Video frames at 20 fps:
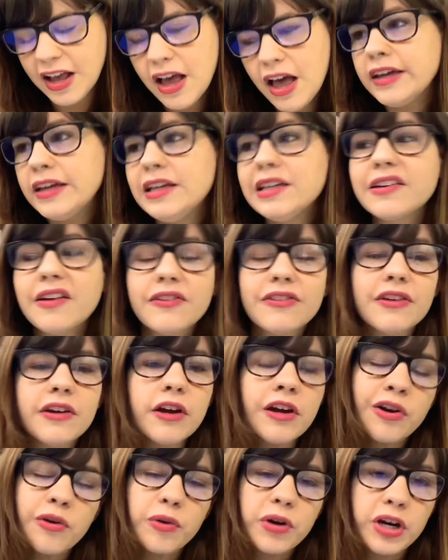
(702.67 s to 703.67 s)
He doesn't
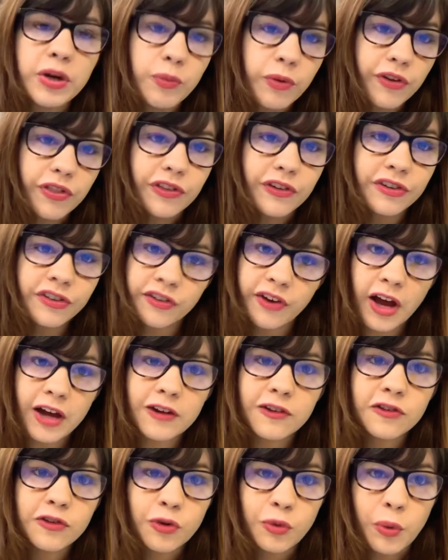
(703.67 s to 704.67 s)
agree with the
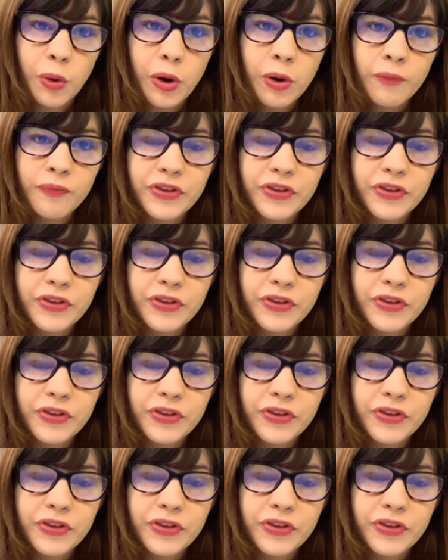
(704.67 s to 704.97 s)
status quo.